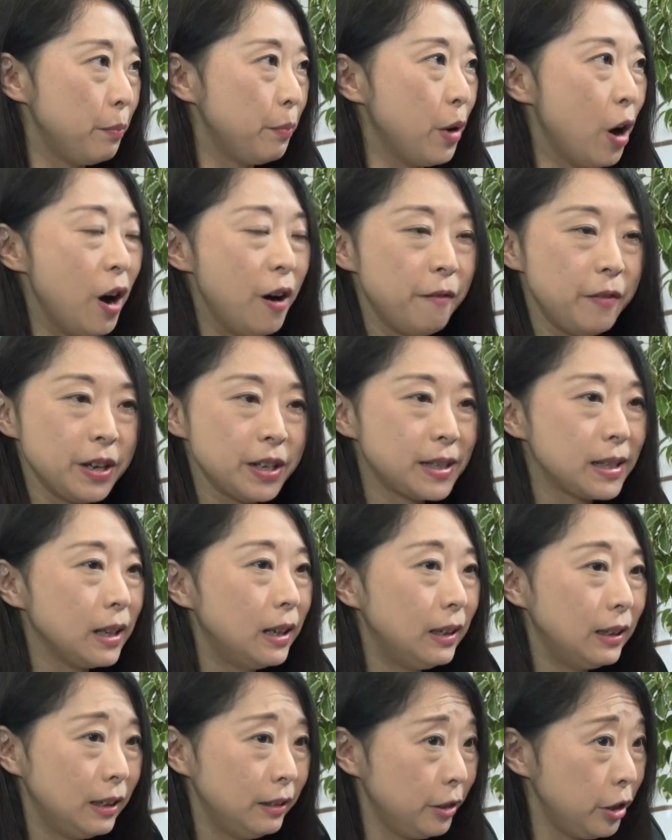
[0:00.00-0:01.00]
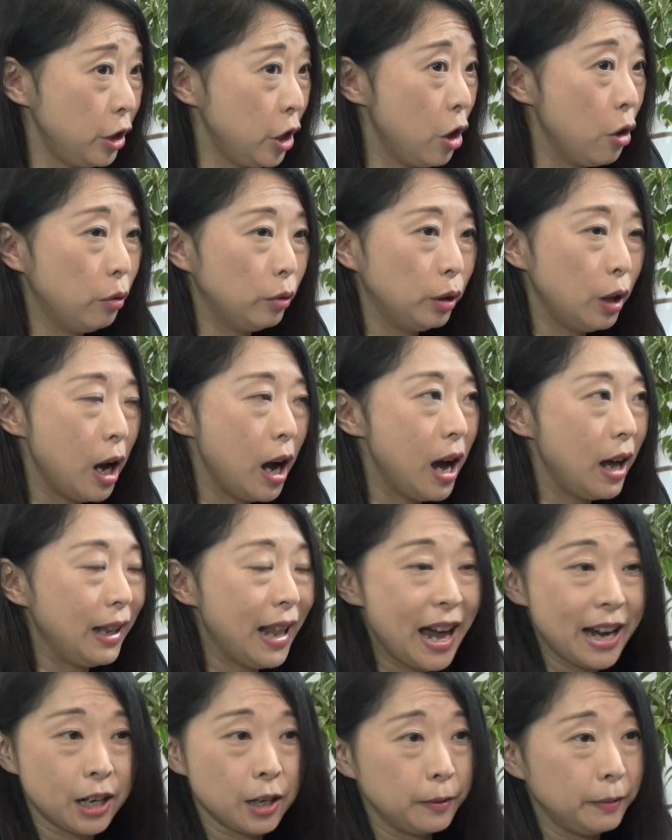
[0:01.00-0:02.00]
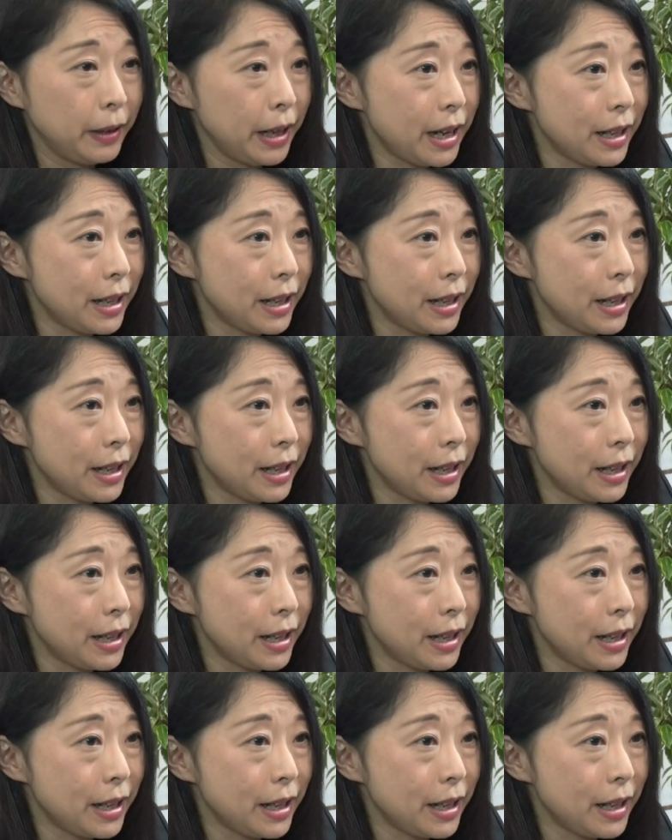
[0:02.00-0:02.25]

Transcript: of its lack of